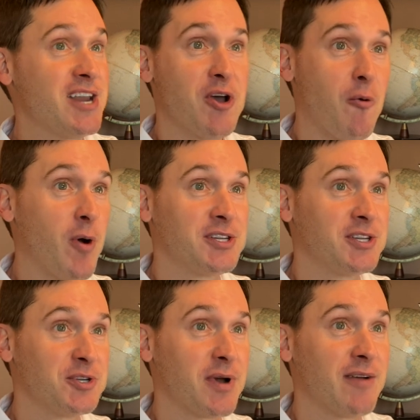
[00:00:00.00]
know what to
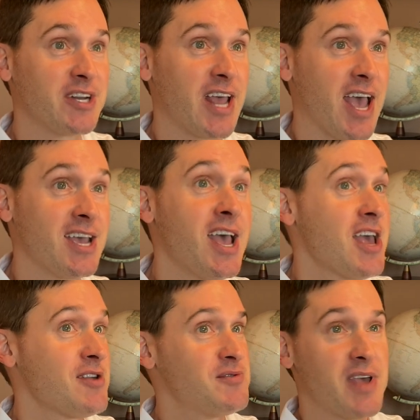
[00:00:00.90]
do every day.
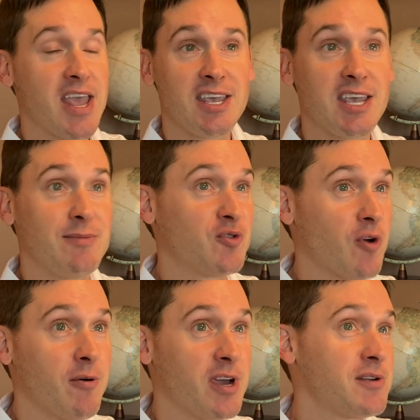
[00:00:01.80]
They keep
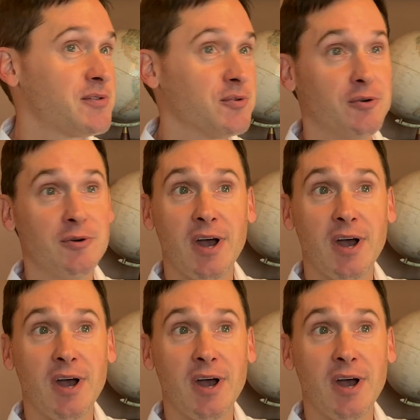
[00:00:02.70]
growing through